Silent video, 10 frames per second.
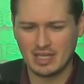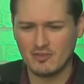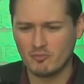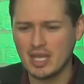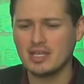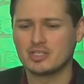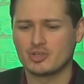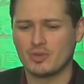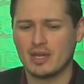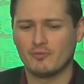They've made it
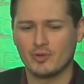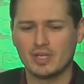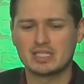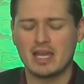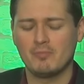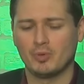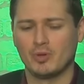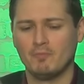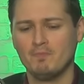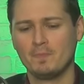so that, for
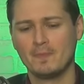example,